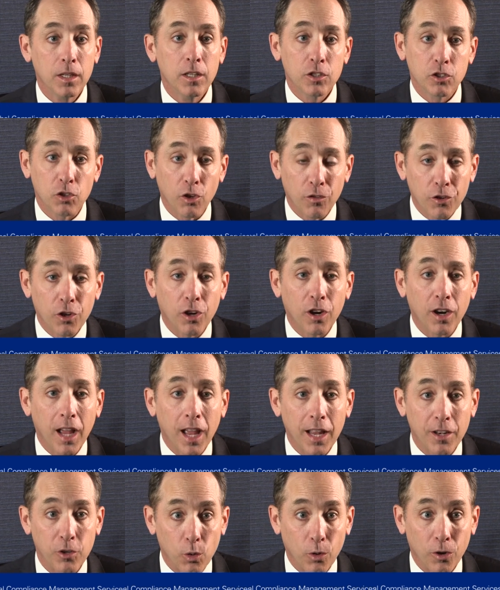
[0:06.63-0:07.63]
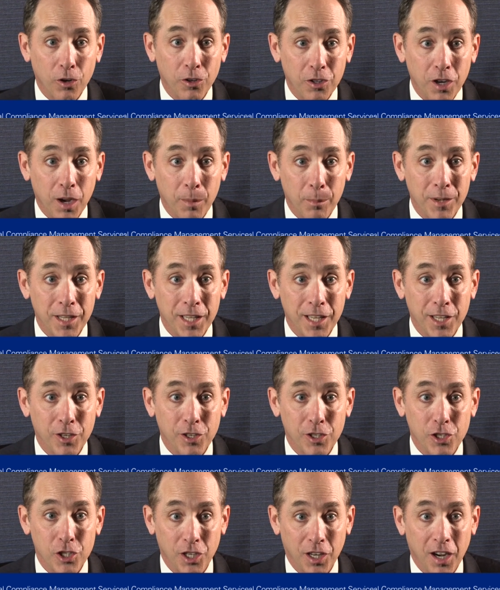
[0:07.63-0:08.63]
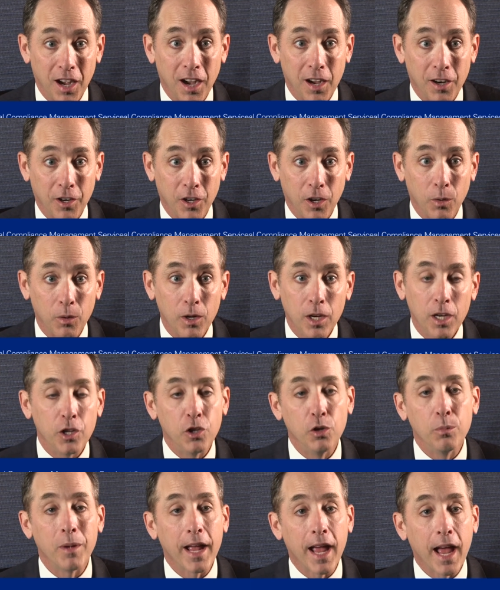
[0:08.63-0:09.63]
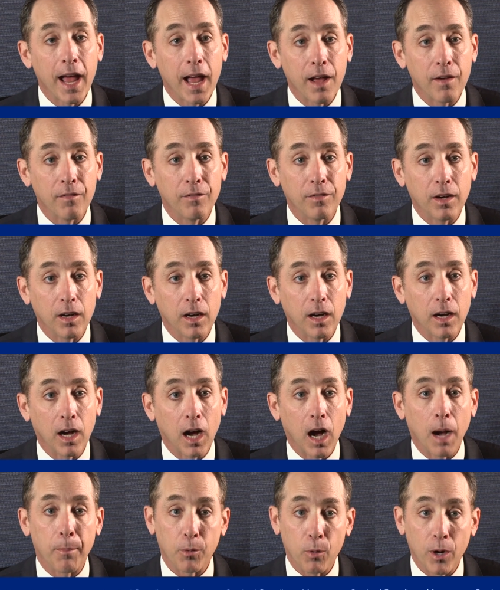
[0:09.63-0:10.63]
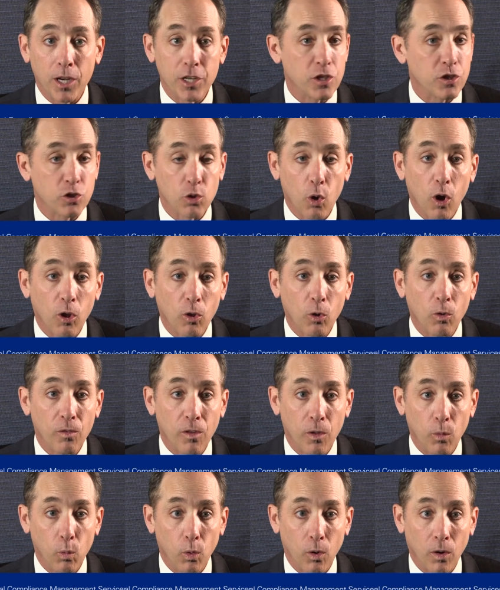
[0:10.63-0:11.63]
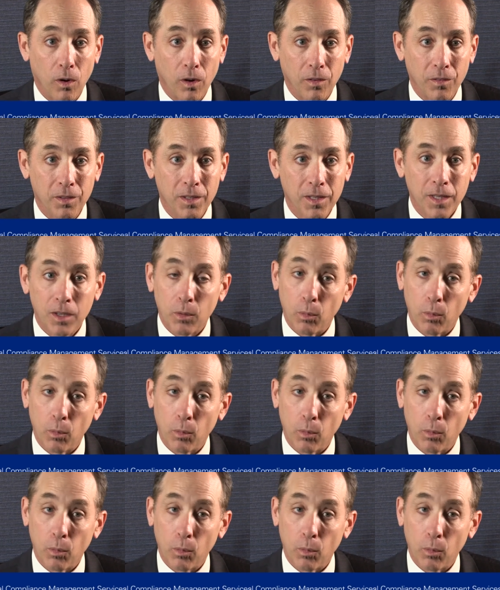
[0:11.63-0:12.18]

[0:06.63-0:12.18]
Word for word: So if you're a headquartered company here in Chicago, you may have uh, operations all over the world.